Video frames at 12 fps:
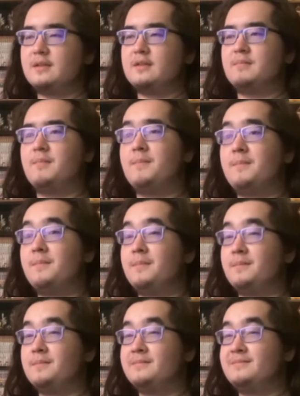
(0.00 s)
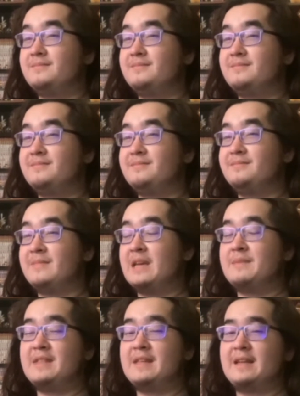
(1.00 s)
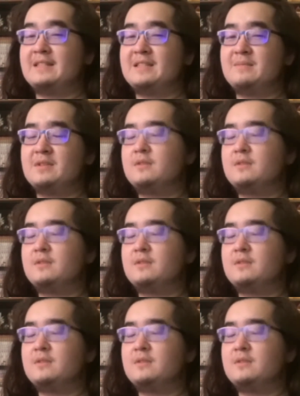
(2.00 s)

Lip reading: Maybe that has something.